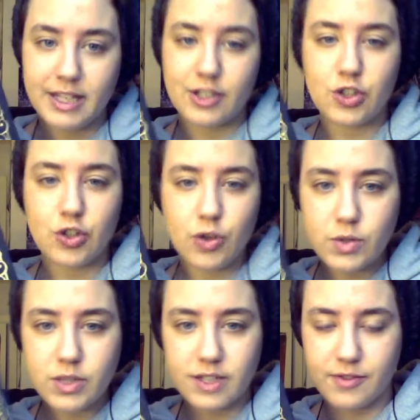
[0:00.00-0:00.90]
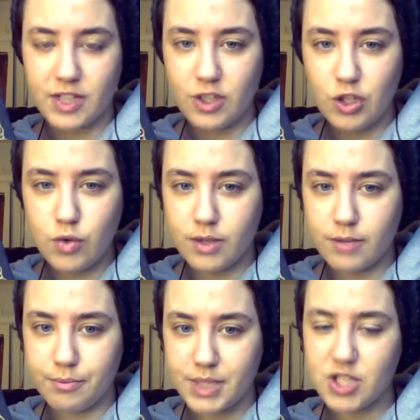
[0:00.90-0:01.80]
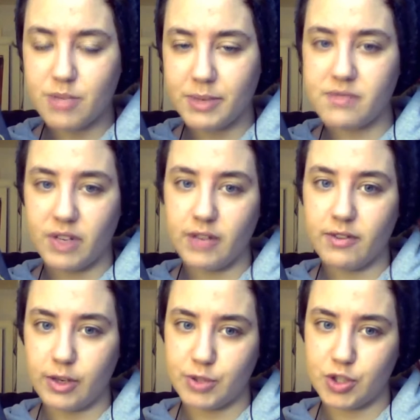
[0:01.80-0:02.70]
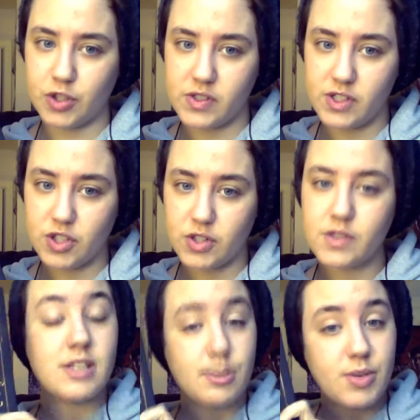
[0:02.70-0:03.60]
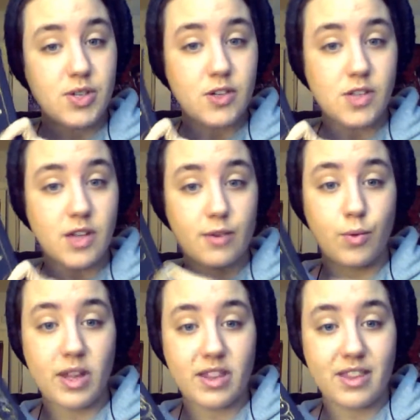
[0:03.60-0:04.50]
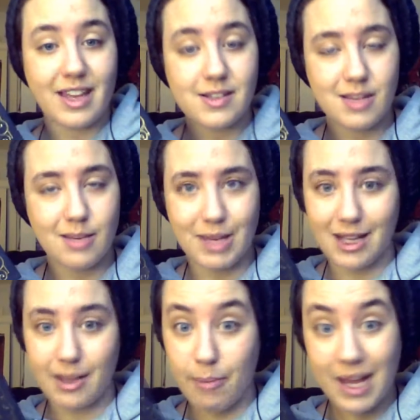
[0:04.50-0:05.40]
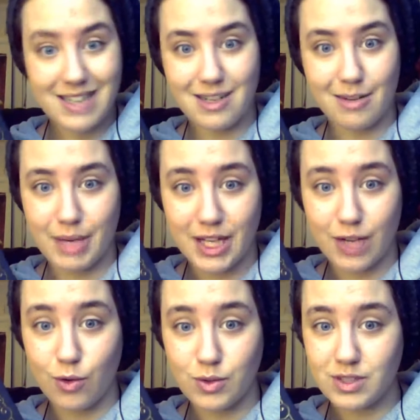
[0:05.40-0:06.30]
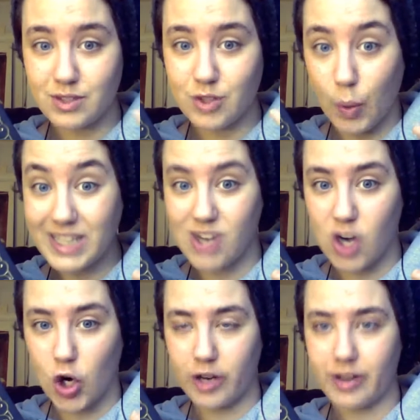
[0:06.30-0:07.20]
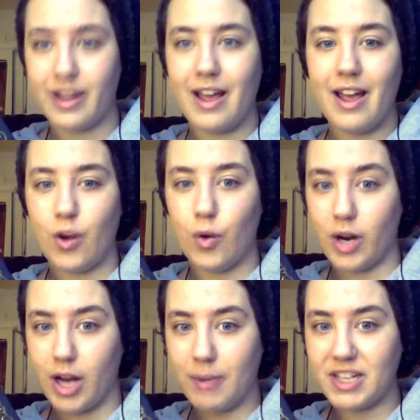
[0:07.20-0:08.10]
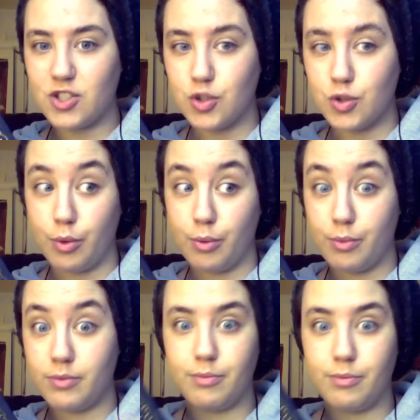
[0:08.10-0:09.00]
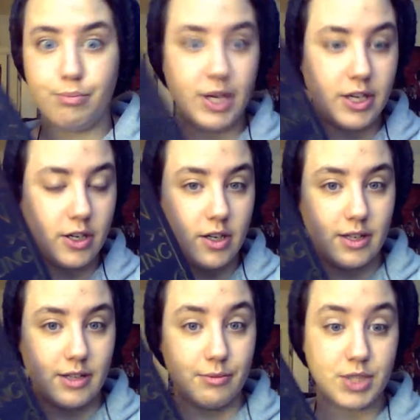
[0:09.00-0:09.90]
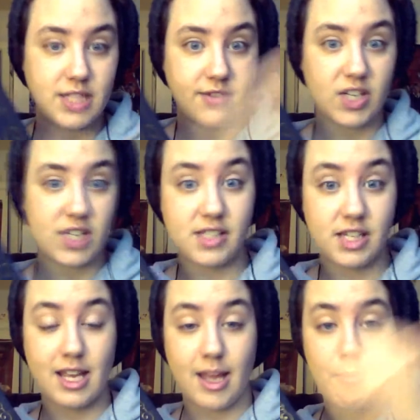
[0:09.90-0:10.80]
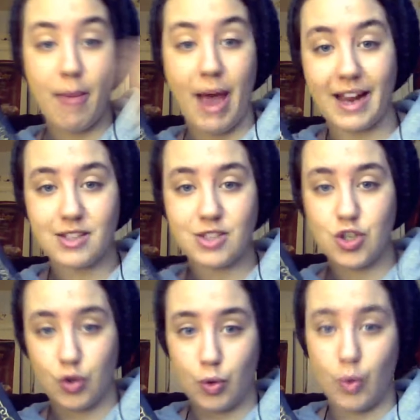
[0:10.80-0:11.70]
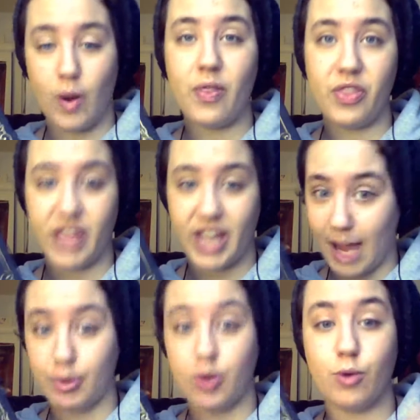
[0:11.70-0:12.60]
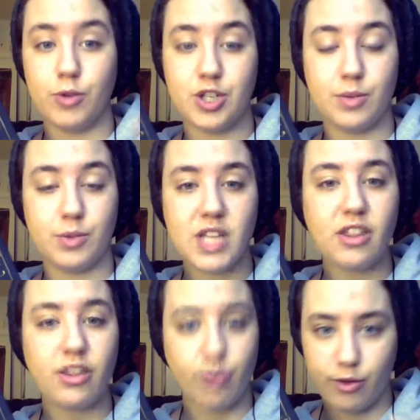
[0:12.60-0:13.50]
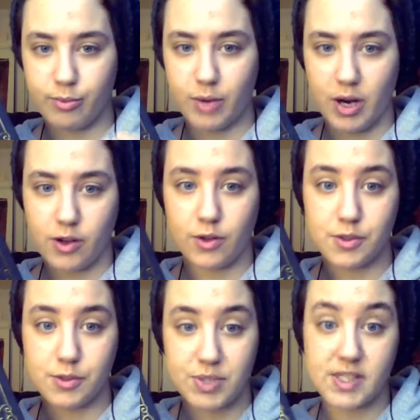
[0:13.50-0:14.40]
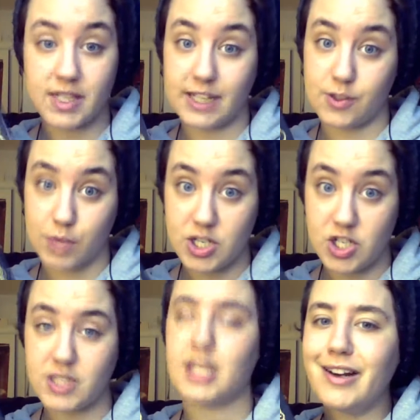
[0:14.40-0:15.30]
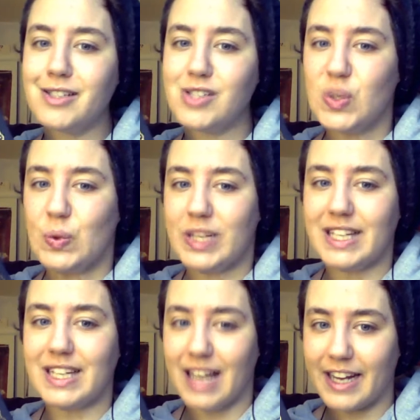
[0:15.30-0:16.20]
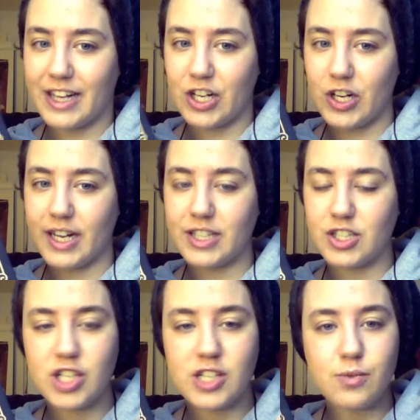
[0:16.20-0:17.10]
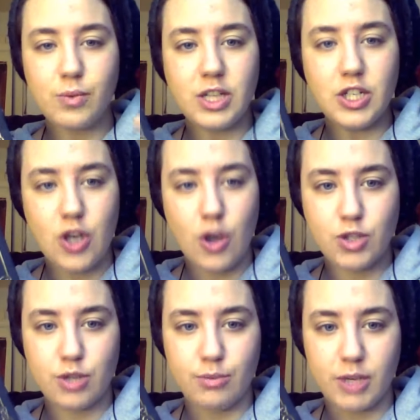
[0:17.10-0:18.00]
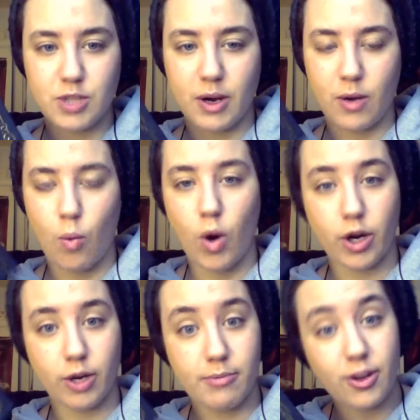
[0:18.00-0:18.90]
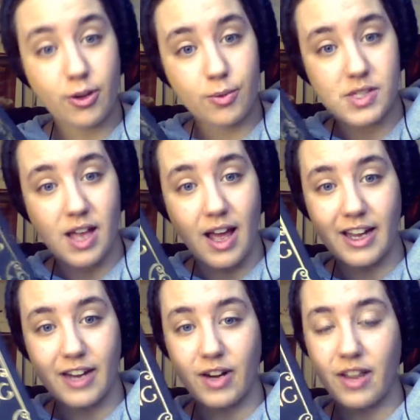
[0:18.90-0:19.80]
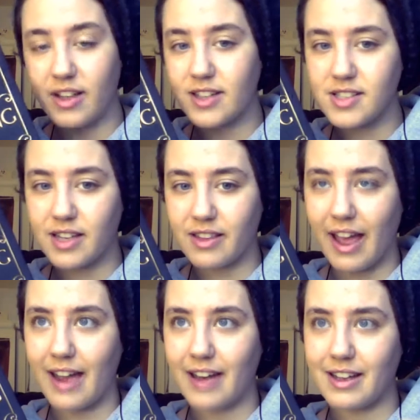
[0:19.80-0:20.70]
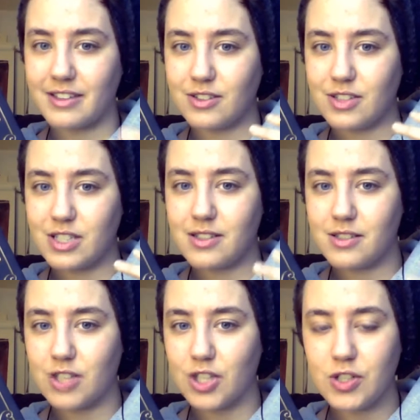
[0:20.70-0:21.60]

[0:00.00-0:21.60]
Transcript: but you're old enough that you can potentially make some very, very mature decisions. So the book starts out with Kelsey being picked up by the old Queen's Guard, who are coming to bring her in protective custody back to the capital, where she will take the throne from her uncle, who's been sitting as regent. The guards don't really like her, and she doesn't really know too much about what her mother was like or anything else like that, and it